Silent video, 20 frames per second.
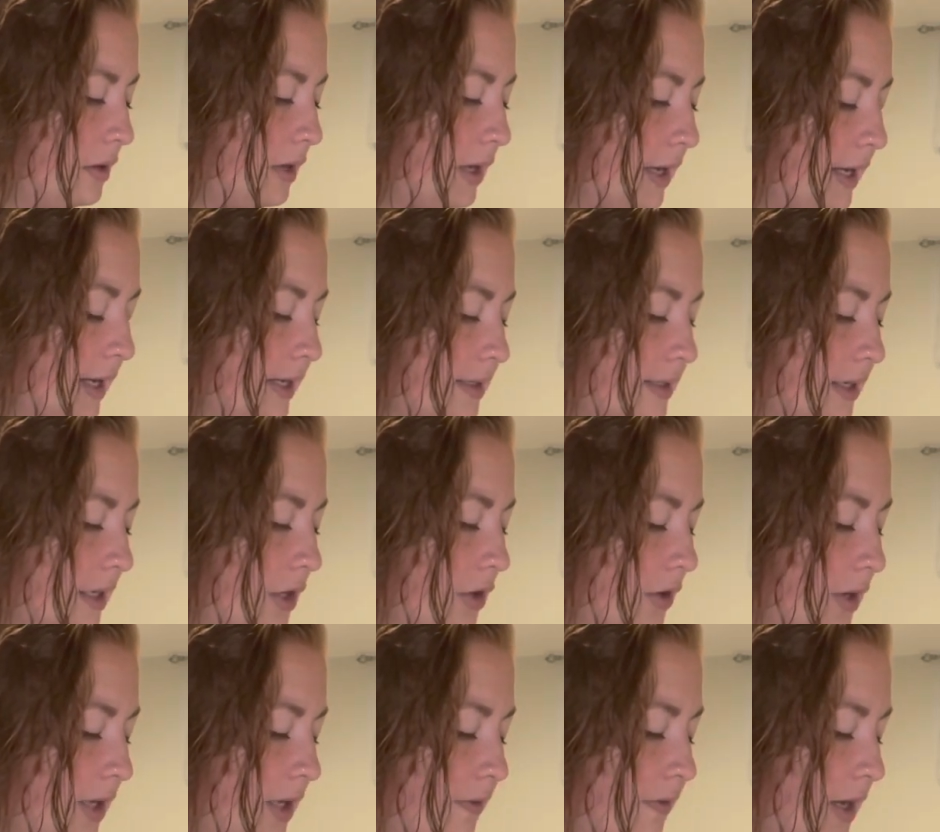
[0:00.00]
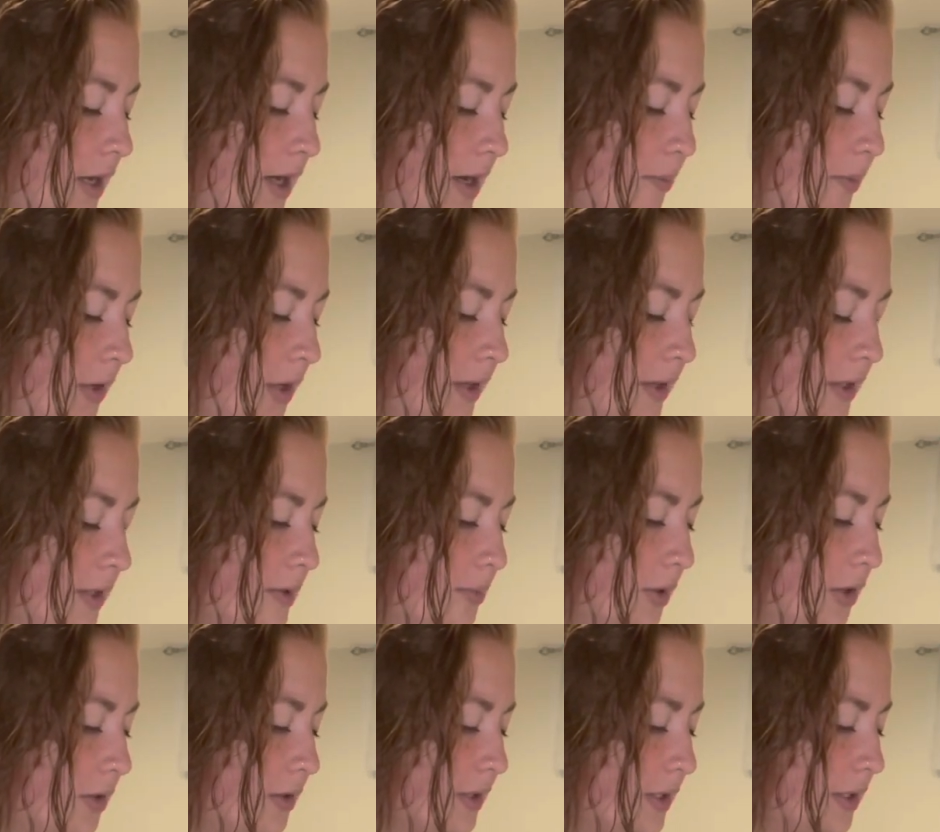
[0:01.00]
Again, it's like you're giving up on this
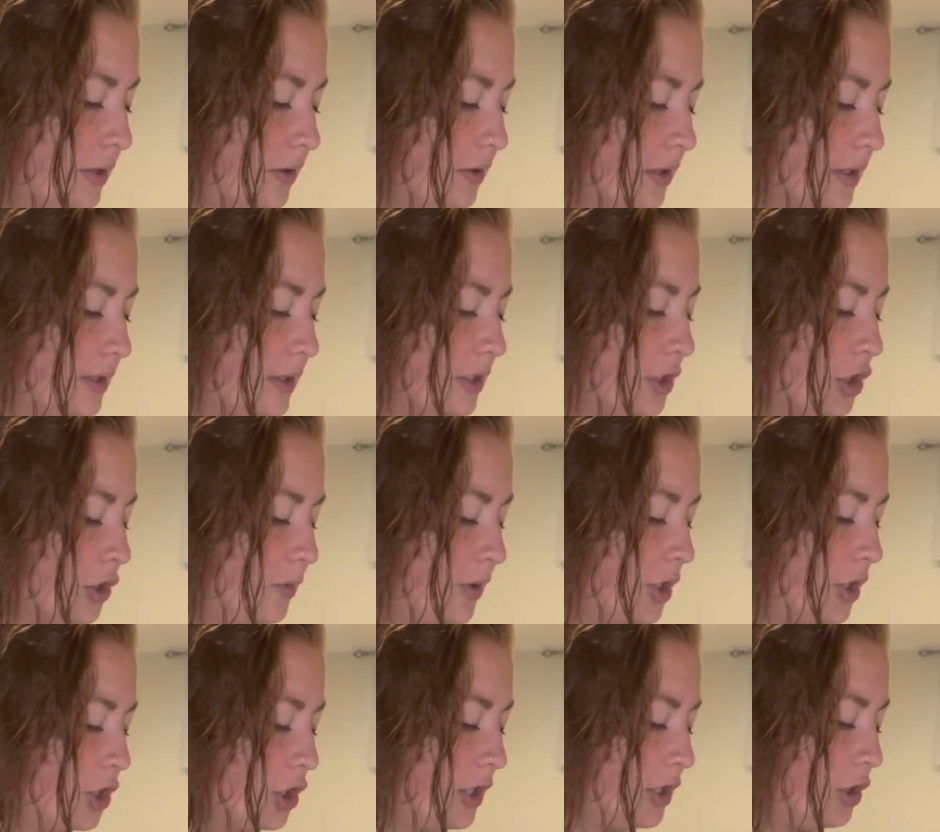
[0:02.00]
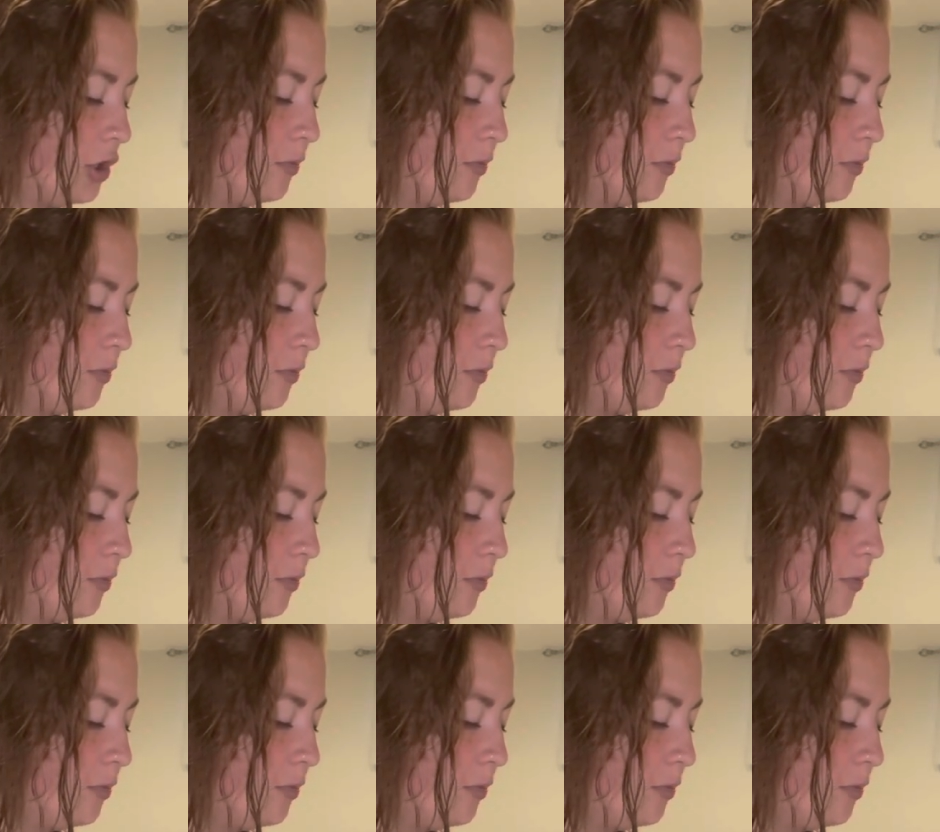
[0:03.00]
person or the situation and you're